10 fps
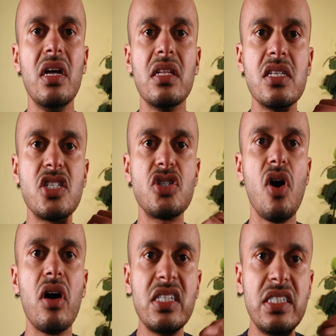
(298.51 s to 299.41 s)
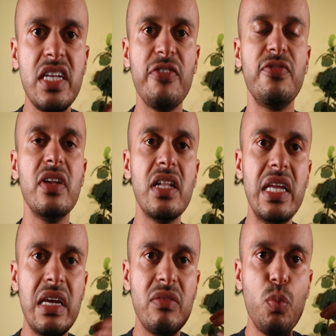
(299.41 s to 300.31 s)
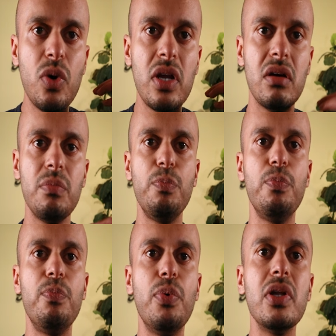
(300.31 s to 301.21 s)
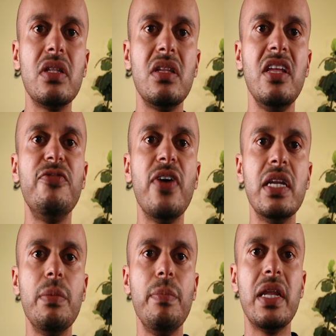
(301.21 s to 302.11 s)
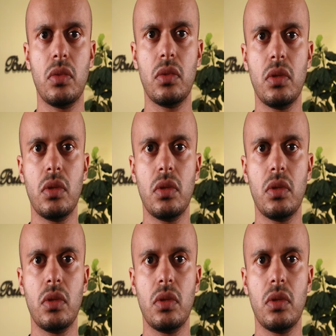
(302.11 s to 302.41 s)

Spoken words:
the stock definitely would put the fundamental.